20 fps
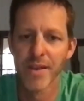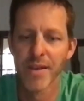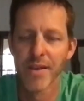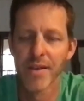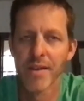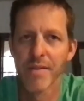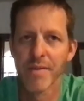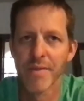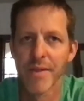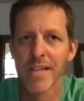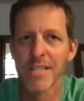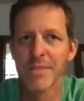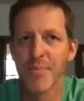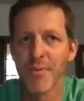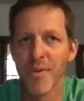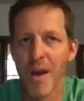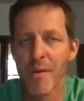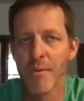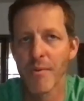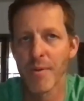That's
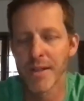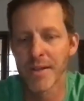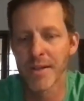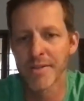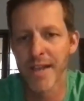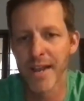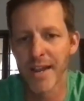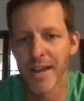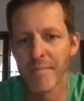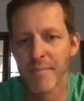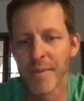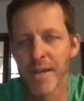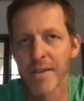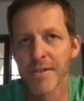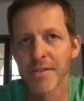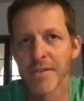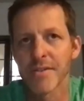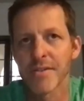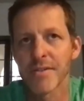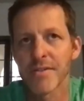probably the second
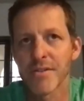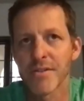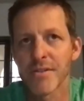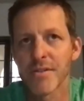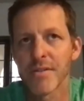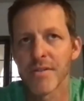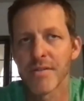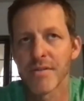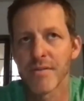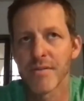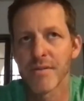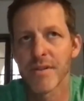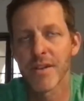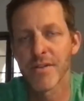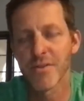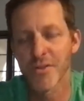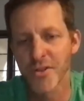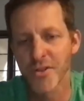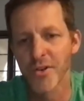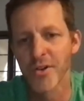biggest
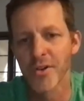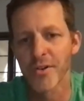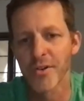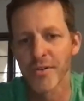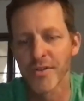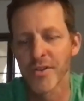concern.